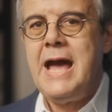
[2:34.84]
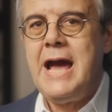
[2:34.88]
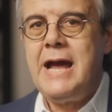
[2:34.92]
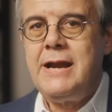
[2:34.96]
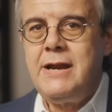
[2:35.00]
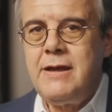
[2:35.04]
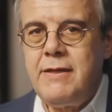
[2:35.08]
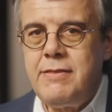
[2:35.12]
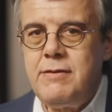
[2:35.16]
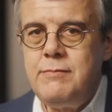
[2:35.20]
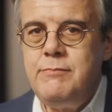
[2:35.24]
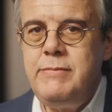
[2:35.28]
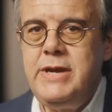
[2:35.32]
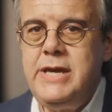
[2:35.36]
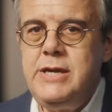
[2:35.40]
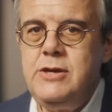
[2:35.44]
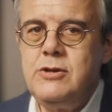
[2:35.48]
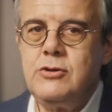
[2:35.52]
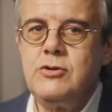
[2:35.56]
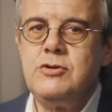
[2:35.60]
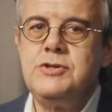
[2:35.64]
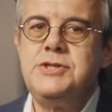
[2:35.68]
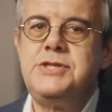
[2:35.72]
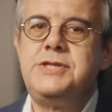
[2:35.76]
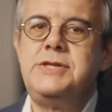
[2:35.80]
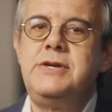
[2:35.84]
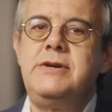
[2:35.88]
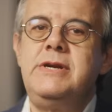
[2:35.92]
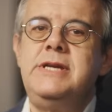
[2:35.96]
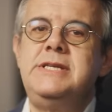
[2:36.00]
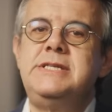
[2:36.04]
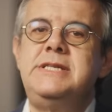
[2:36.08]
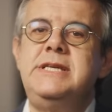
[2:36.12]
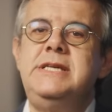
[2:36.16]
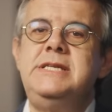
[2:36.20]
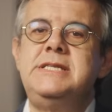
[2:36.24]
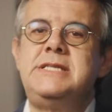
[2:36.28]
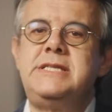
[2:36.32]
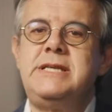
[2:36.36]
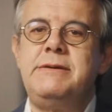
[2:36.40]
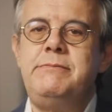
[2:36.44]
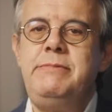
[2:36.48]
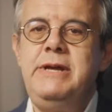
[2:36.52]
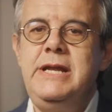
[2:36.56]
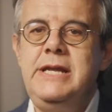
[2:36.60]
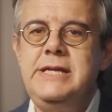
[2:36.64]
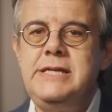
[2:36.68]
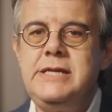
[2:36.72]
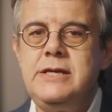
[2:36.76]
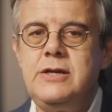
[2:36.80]
Another major concern is the
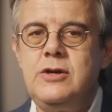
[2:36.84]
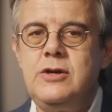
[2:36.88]
instability